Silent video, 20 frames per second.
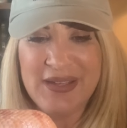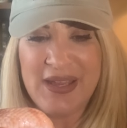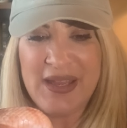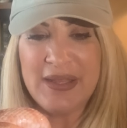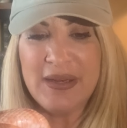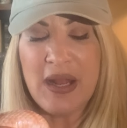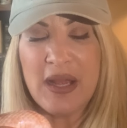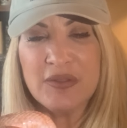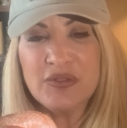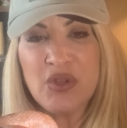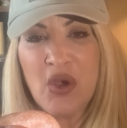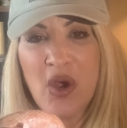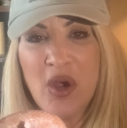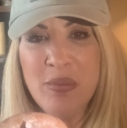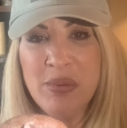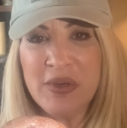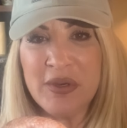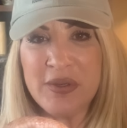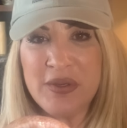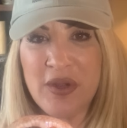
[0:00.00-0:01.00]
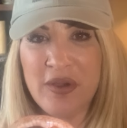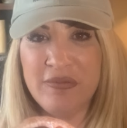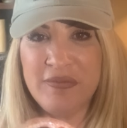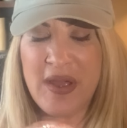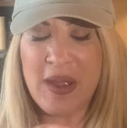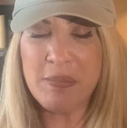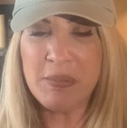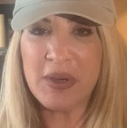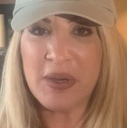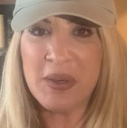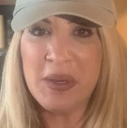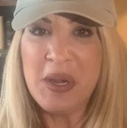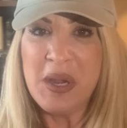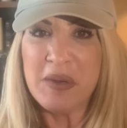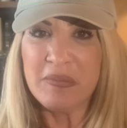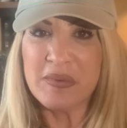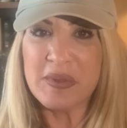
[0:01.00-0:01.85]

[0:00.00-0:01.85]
In October and November,